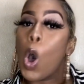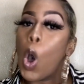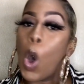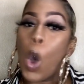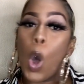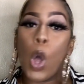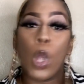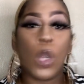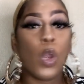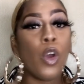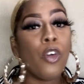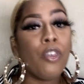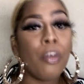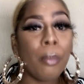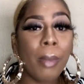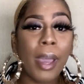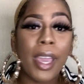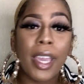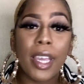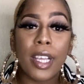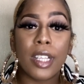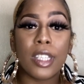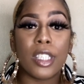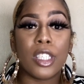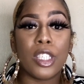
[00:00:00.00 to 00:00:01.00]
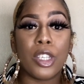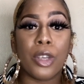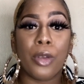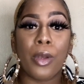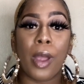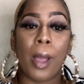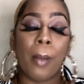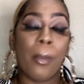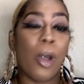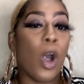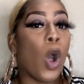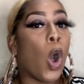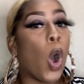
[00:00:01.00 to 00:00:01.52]
all over my
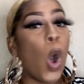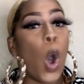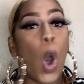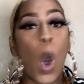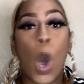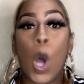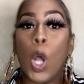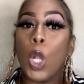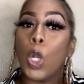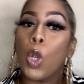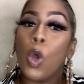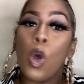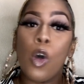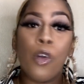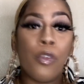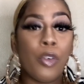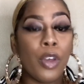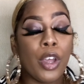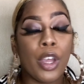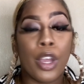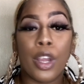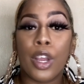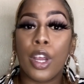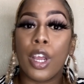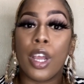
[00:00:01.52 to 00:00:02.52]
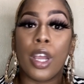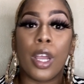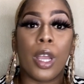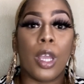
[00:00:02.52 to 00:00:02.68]
Instagram, all over